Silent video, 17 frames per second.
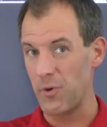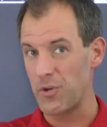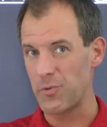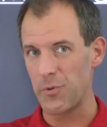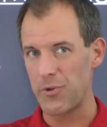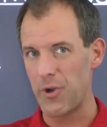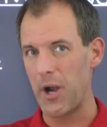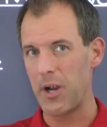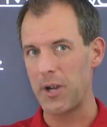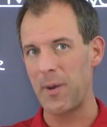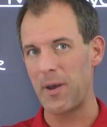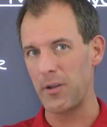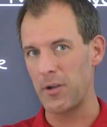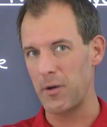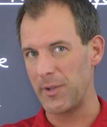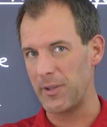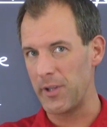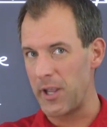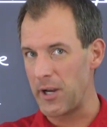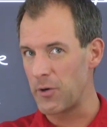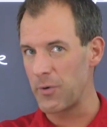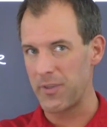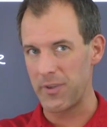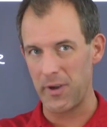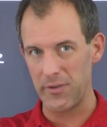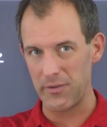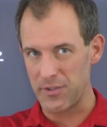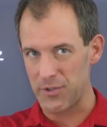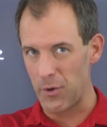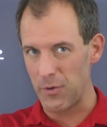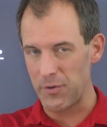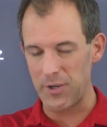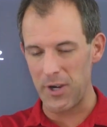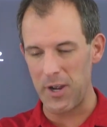which we'll talk about a little bit later with another
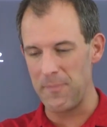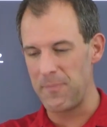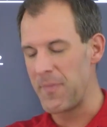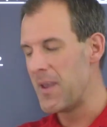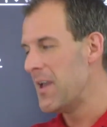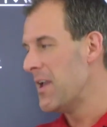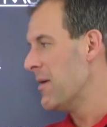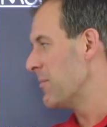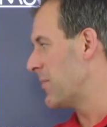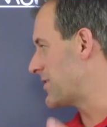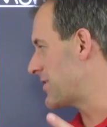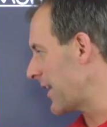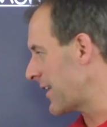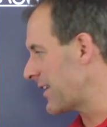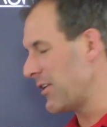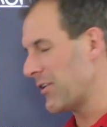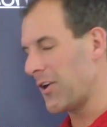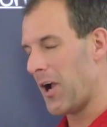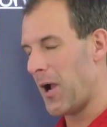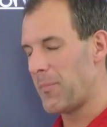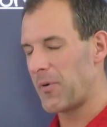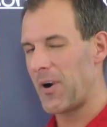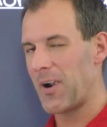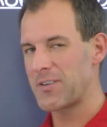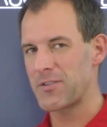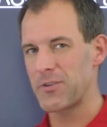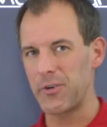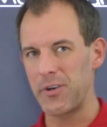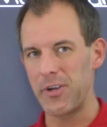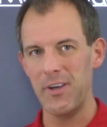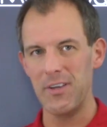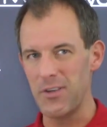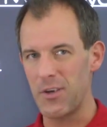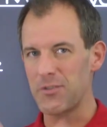stone type, but secondary
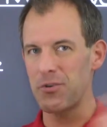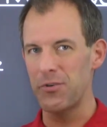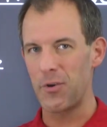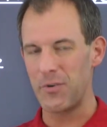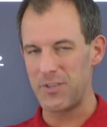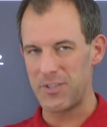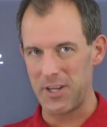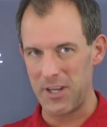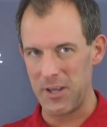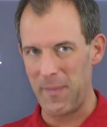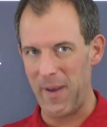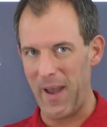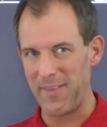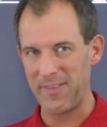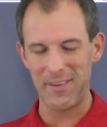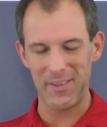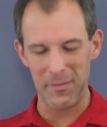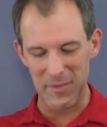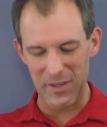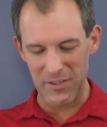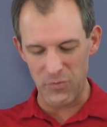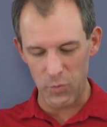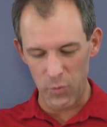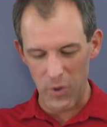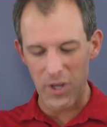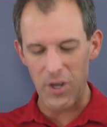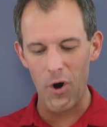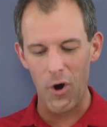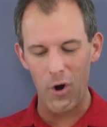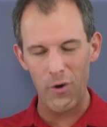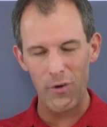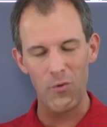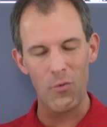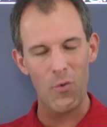hyperoxaluria is also known as idiopathic. That means we
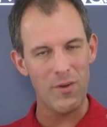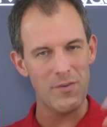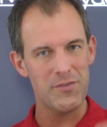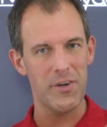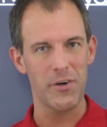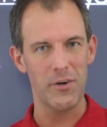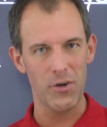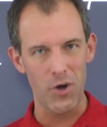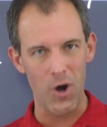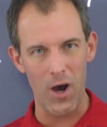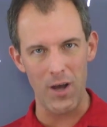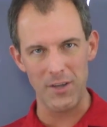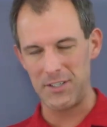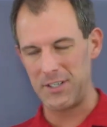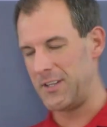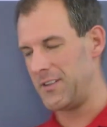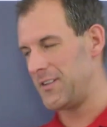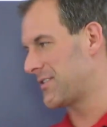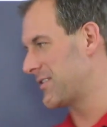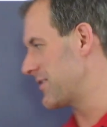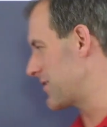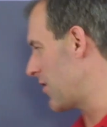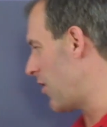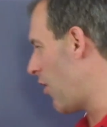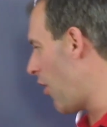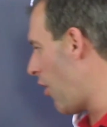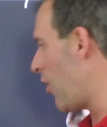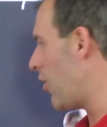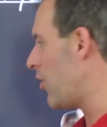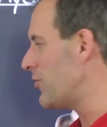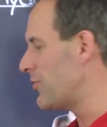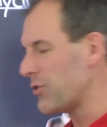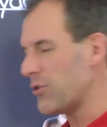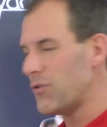are the ones that are causing it. This is
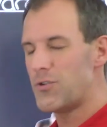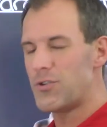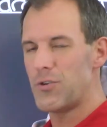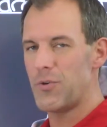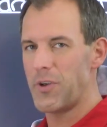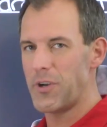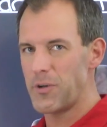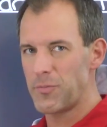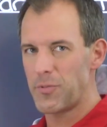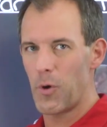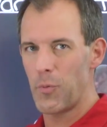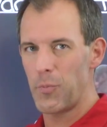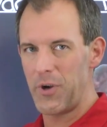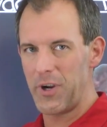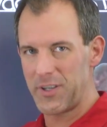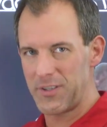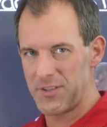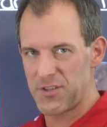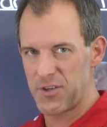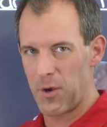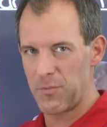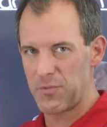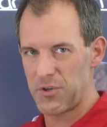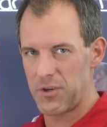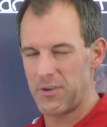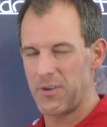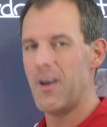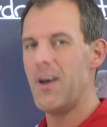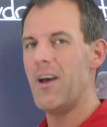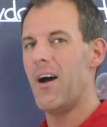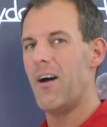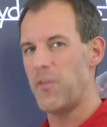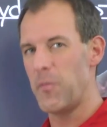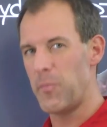all due to inappropriate consumption
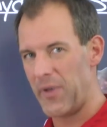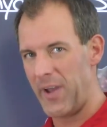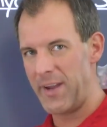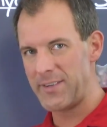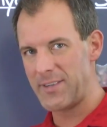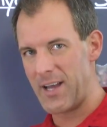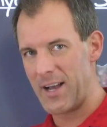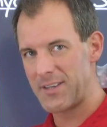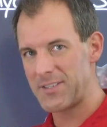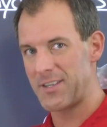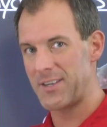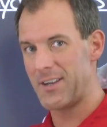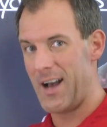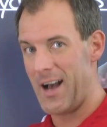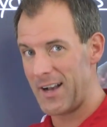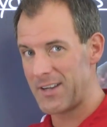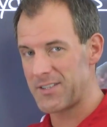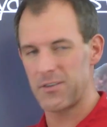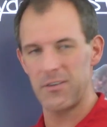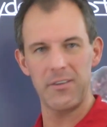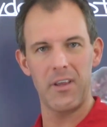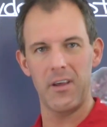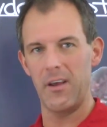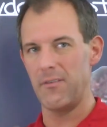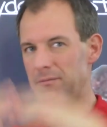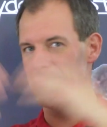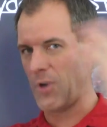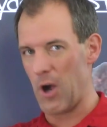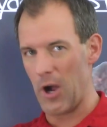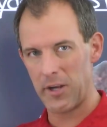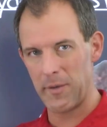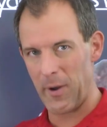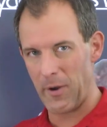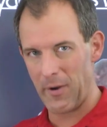of the plant toxin oxalate that I've
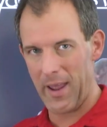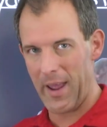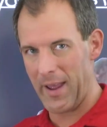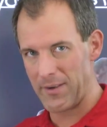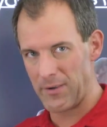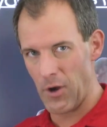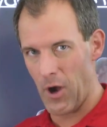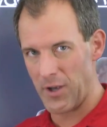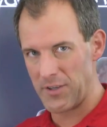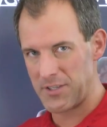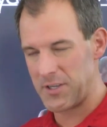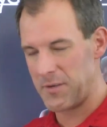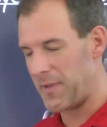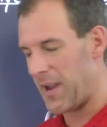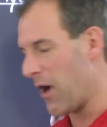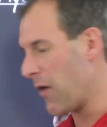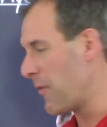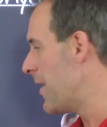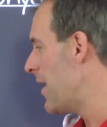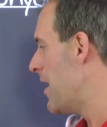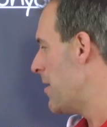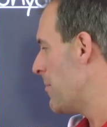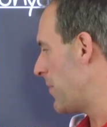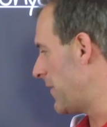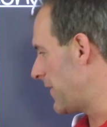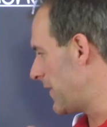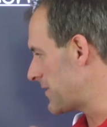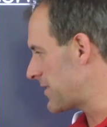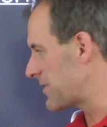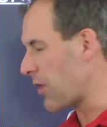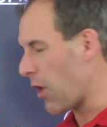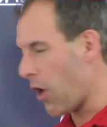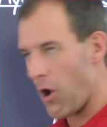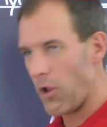talked about ad nauseum now, but this
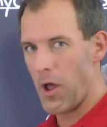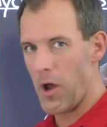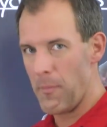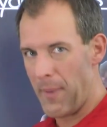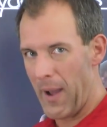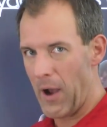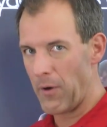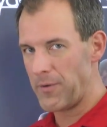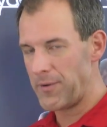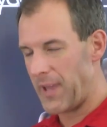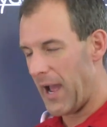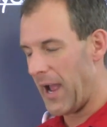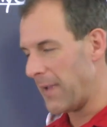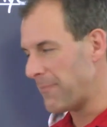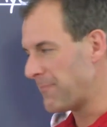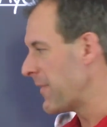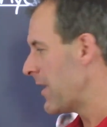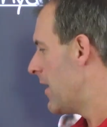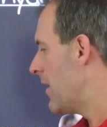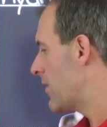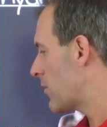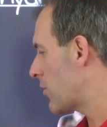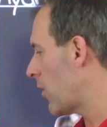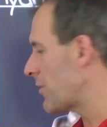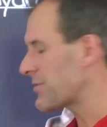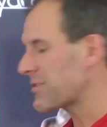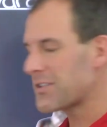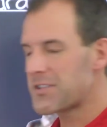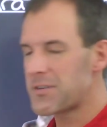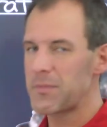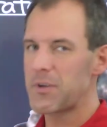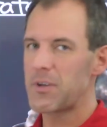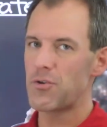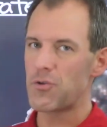is all about diet. There are also
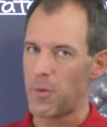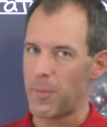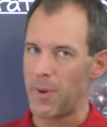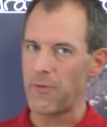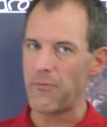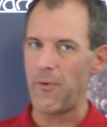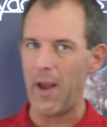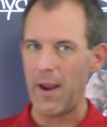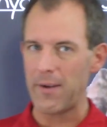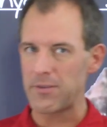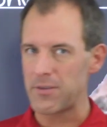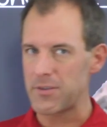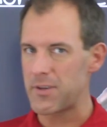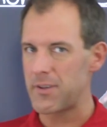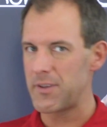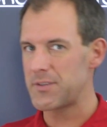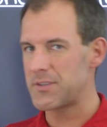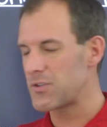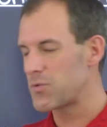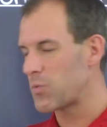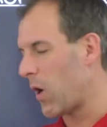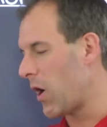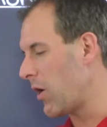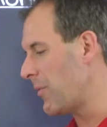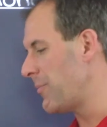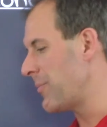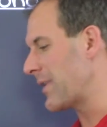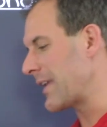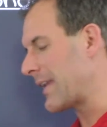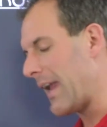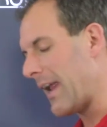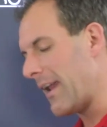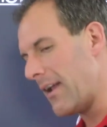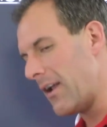some contributing factors to this as well, but
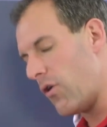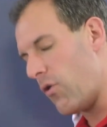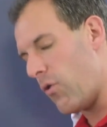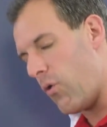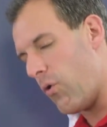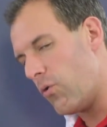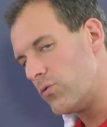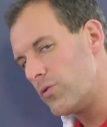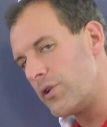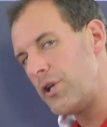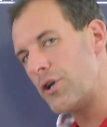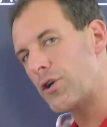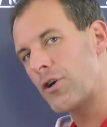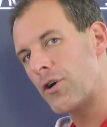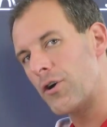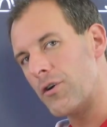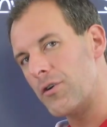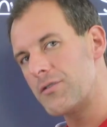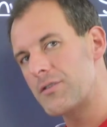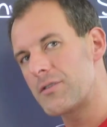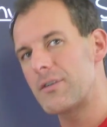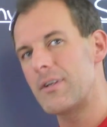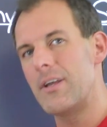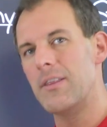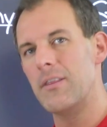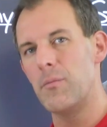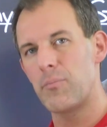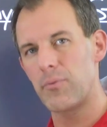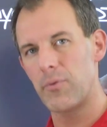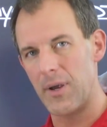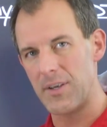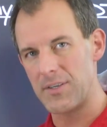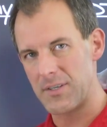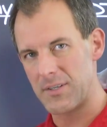again, it only occurs in the
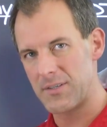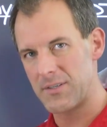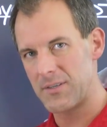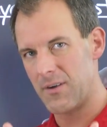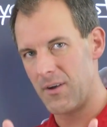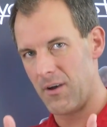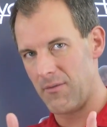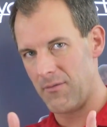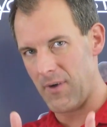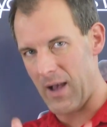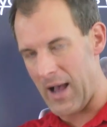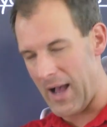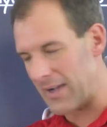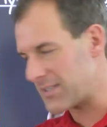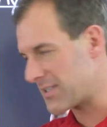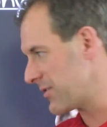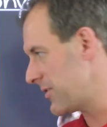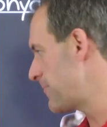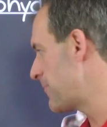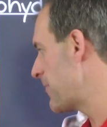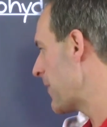presence of oxalate.